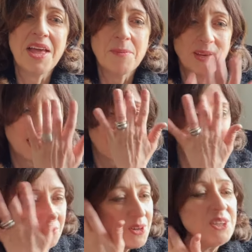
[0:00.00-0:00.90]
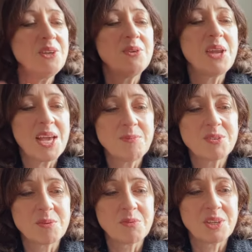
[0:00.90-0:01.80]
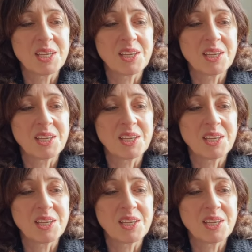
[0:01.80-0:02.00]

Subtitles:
because I think when you name something,